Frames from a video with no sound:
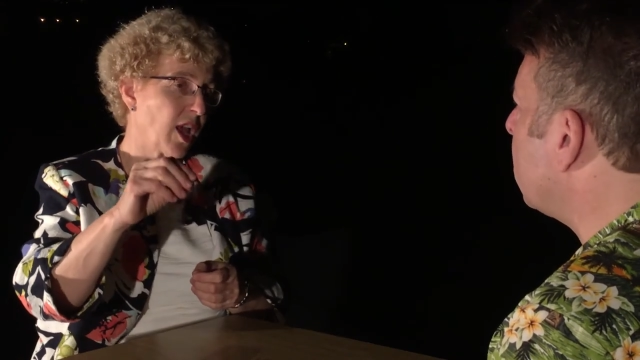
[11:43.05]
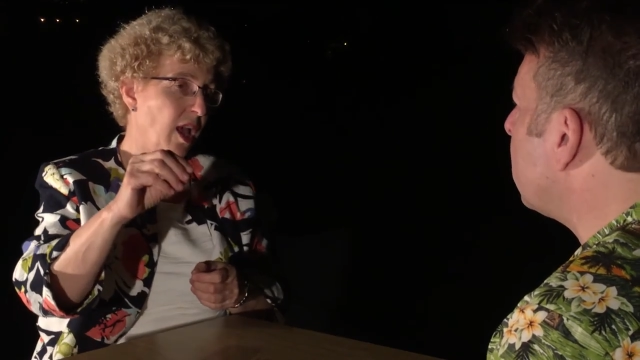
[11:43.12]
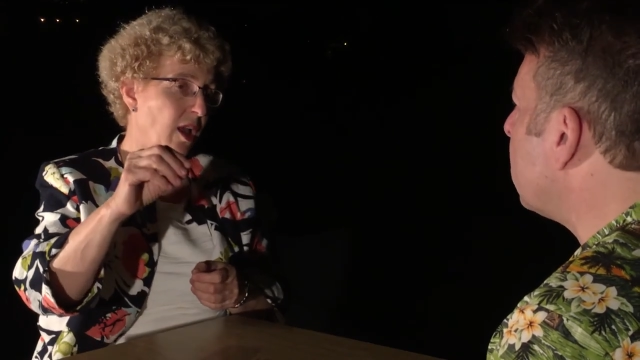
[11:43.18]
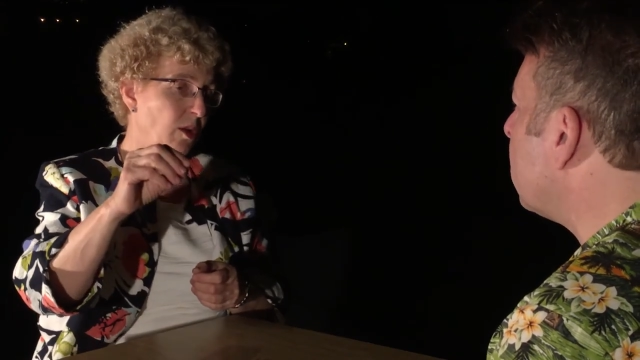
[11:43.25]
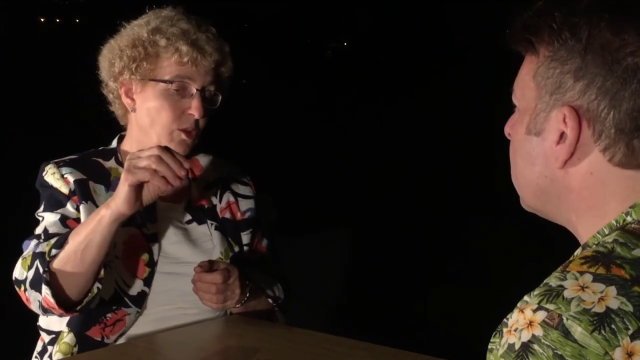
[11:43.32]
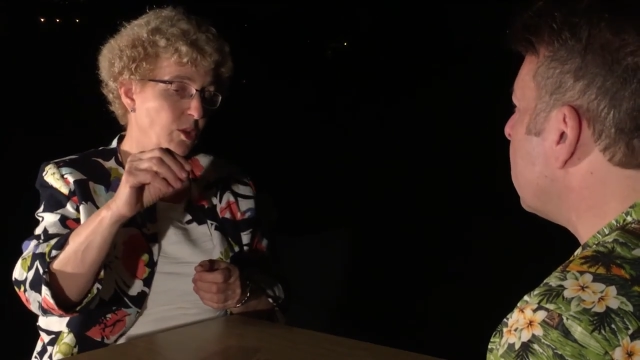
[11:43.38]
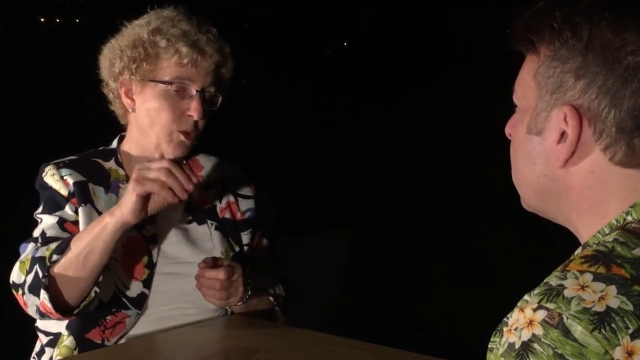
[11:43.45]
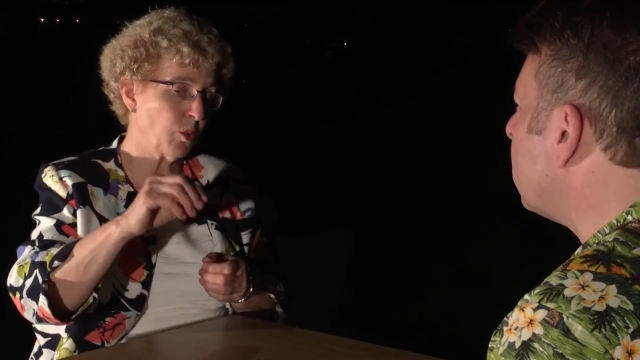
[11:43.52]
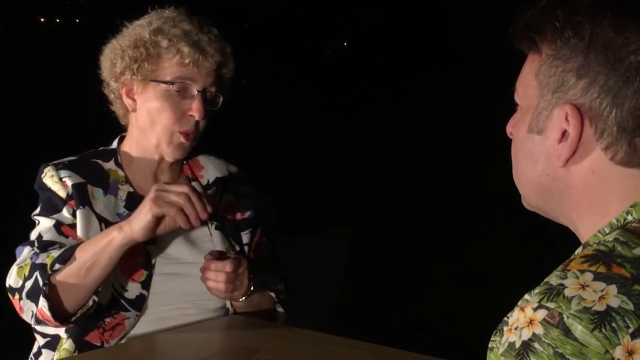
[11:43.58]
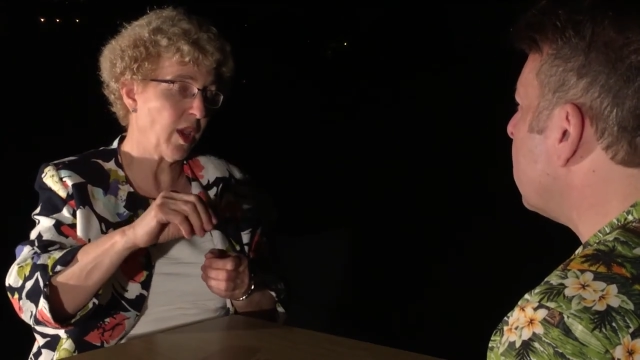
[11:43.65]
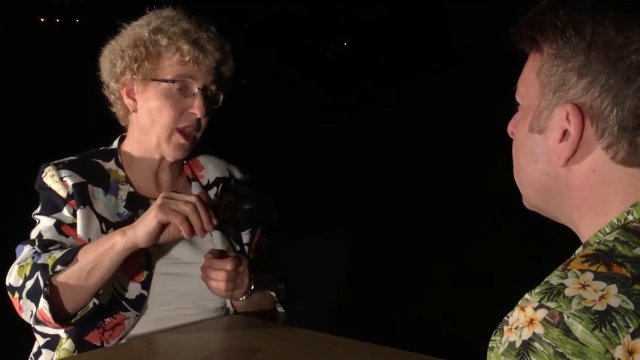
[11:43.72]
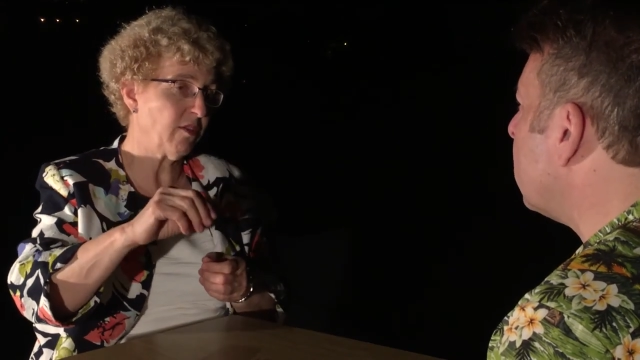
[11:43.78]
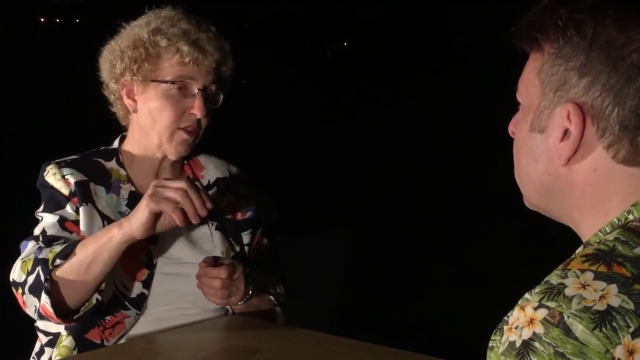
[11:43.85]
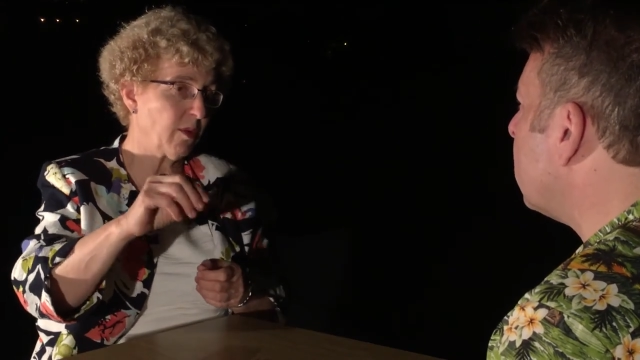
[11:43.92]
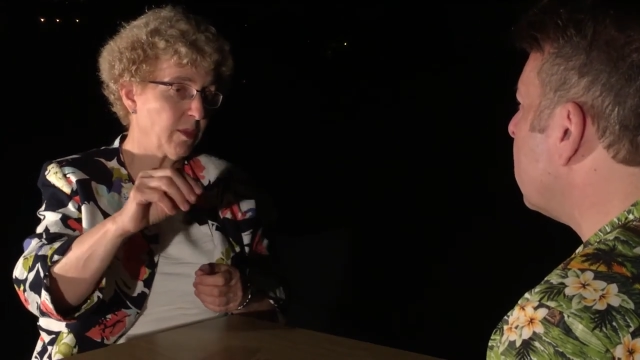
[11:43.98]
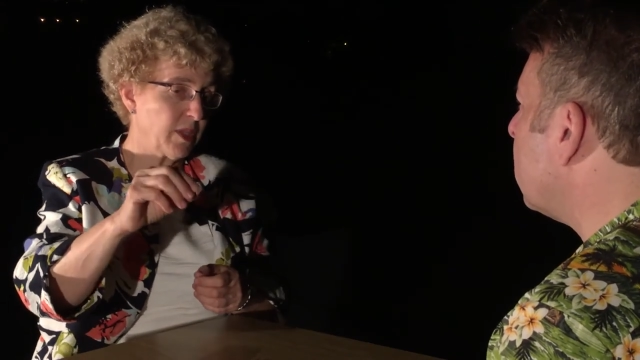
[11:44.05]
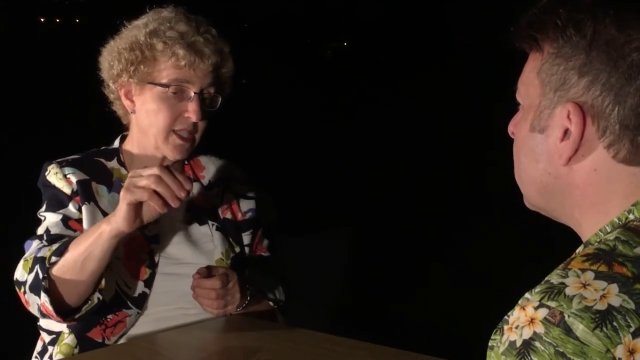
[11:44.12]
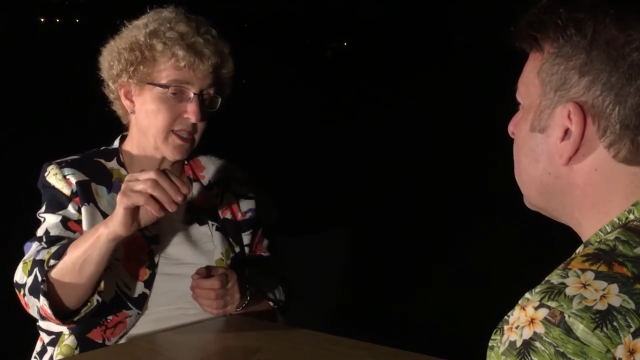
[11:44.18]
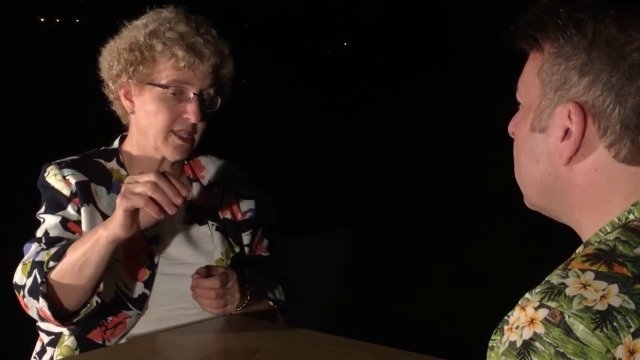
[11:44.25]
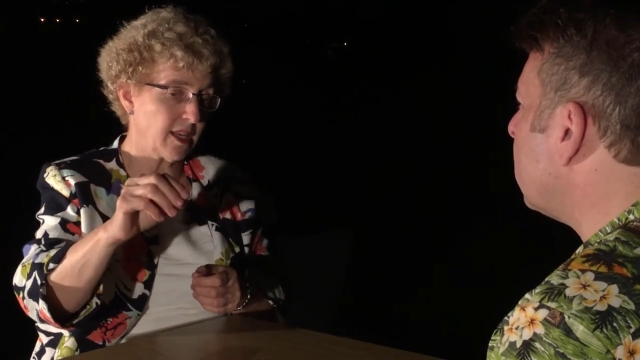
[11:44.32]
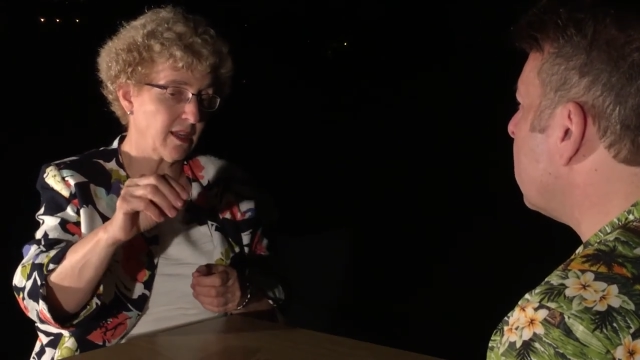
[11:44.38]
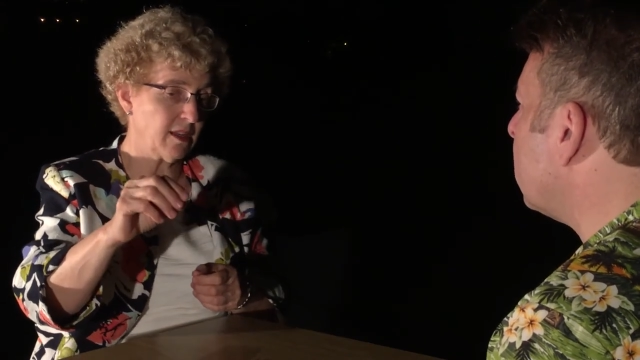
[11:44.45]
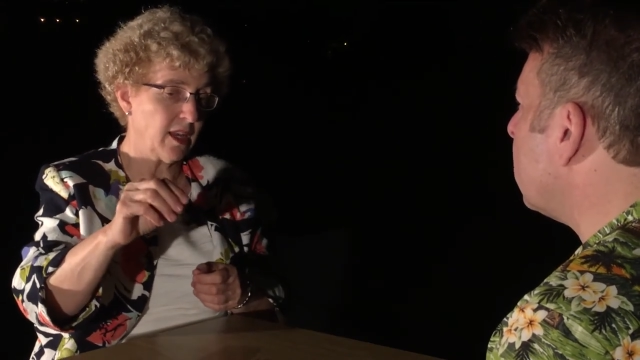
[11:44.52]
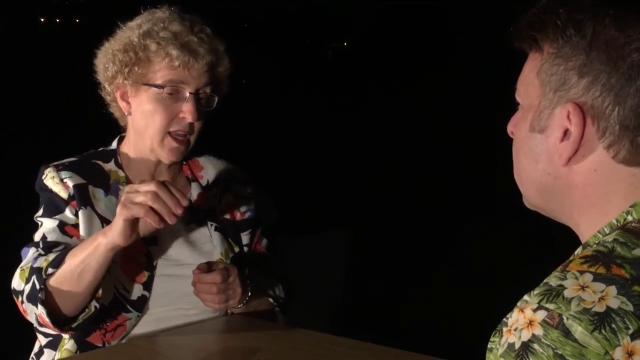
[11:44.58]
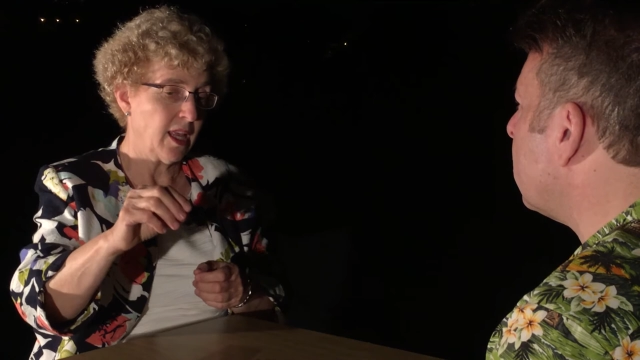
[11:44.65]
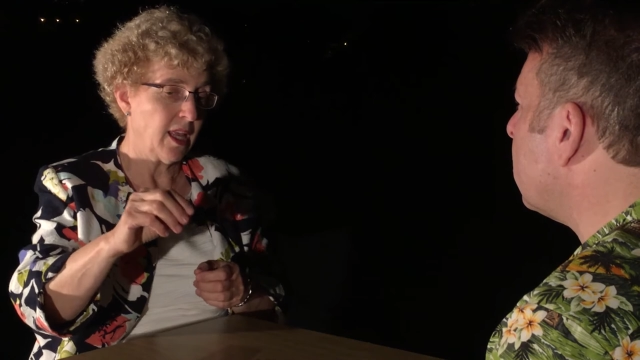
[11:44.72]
out away from the sun.